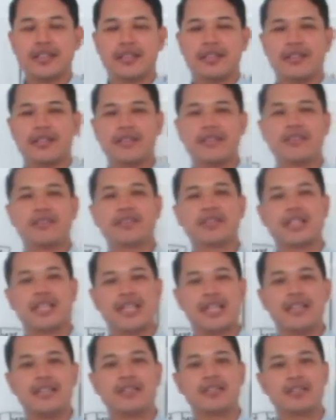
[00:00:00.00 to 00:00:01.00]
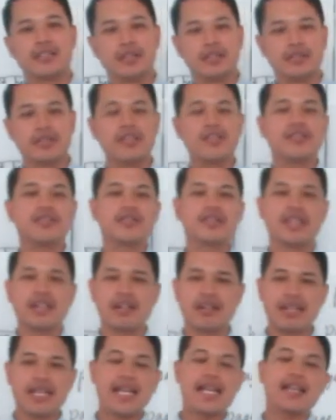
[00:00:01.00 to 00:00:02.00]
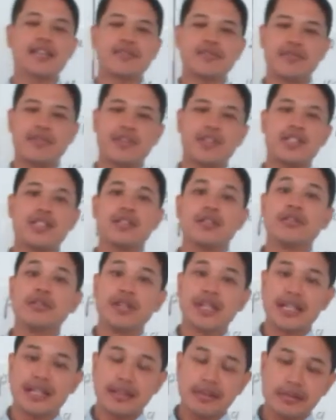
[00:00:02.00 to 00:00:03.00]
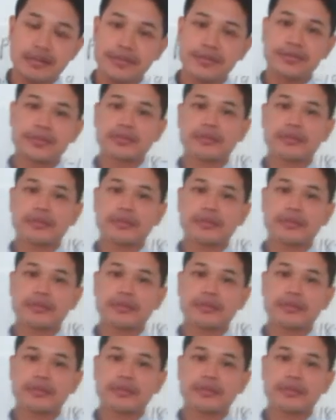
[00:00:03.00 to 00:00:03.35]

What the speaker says: Okay, so this is our last video now.